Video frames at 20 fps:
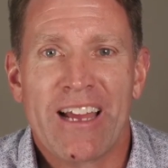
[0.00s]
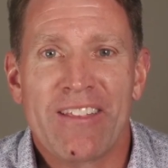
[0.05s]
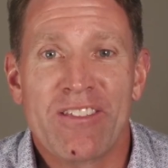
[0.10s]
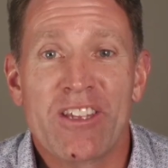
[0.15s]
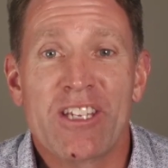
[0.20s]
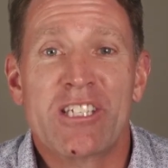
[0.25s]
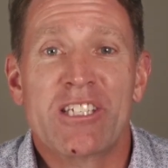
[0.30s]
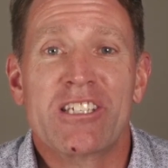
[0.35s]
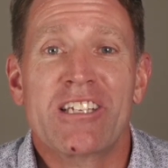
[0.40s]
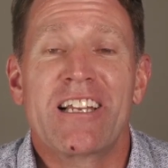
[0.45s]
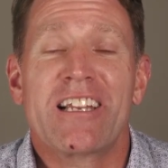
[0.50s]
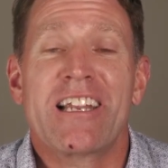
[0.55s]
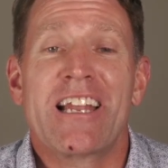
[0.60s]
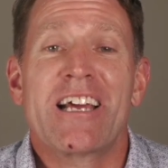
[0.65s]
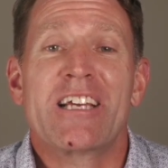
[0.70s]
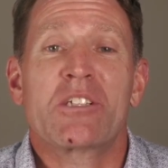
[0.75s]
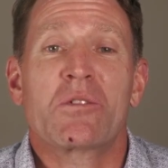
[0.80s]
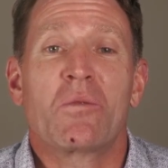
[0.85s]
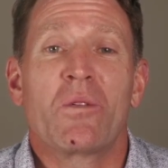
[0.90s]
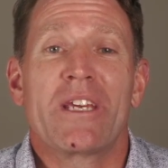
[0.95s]
this
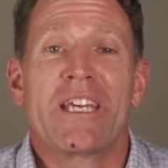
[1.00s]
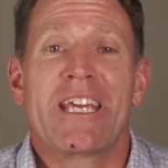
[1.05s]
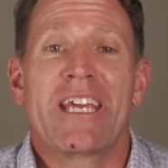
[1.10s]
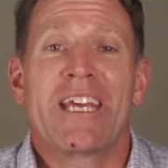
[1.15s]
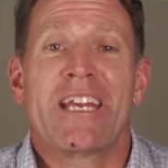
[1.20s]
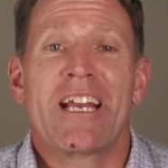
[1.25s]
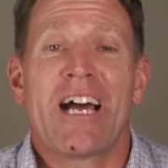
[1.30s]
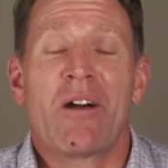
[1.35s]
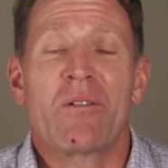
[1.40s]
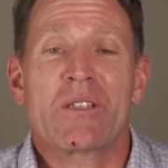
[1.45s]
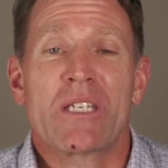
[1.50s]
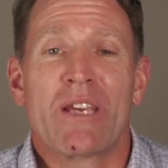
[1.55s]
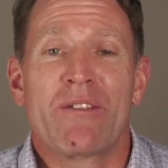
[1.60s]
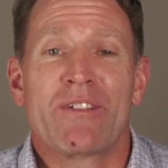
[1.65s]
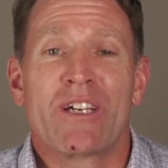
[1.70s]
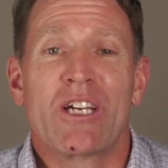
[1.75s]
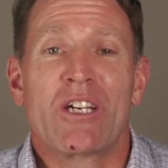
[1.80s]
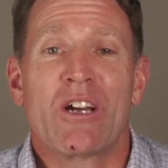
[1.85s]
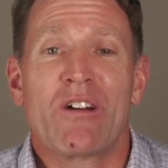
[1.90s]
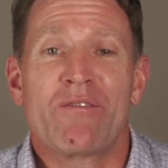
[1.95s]
last weekend, I was
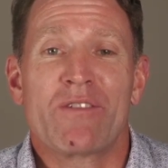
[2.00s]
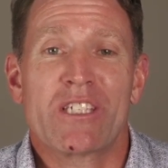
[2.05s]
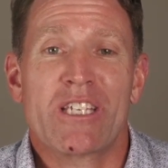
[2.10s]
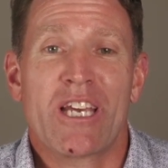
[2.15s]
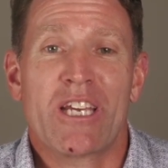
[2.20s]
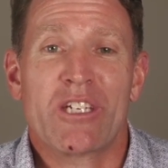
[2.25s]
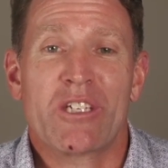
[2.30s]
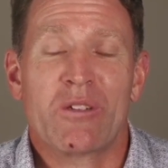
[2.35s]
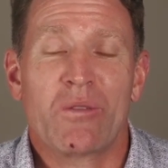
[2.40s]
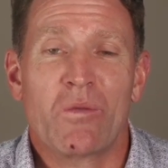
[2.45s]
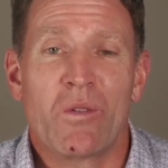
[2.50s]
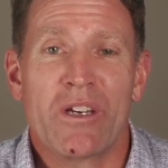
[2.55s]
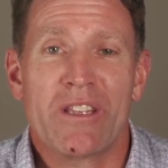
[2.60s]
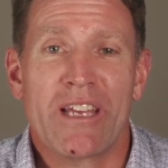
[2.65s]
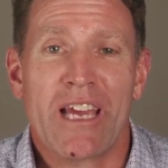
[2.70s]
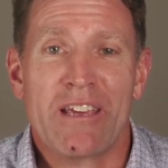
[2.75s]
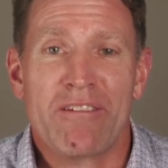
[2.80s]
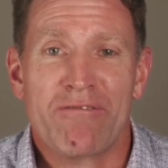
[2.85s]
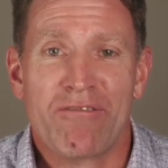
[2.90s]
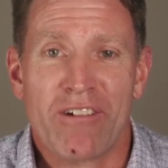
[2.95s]
having a conversation with
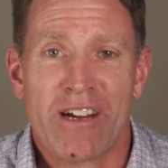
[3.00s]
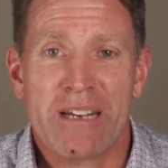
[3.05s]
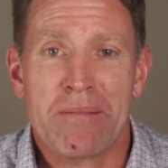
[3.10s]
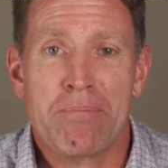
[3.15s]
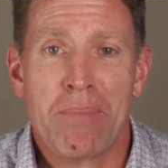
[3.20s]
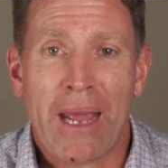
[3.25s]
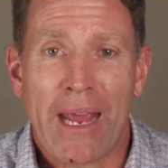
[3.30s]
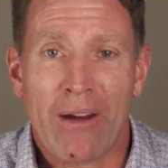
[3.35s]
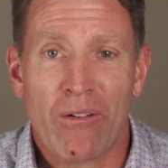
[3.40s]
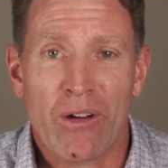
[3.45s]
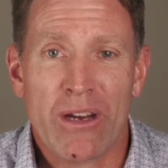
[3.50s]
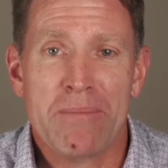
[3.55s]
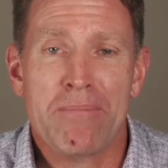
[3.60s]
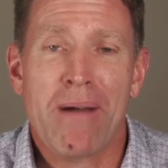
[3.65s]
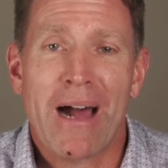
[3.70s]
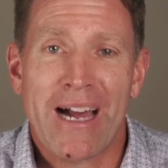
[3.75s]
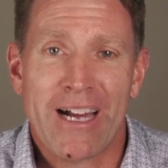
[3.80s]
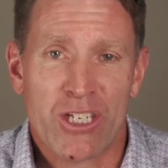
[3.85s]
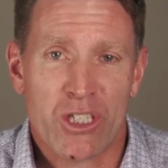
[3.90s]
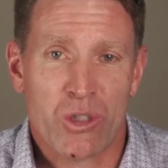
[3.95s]
a friend, Perry
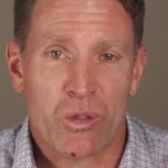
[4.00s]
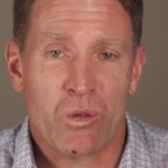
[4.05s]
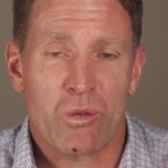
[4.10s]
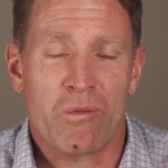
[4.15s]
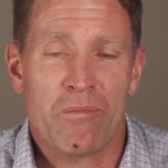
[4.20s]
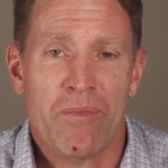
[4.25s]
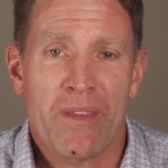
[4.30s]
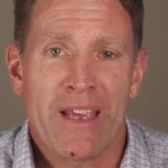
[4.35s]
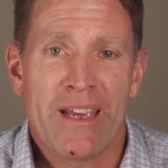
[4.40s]
Marshall.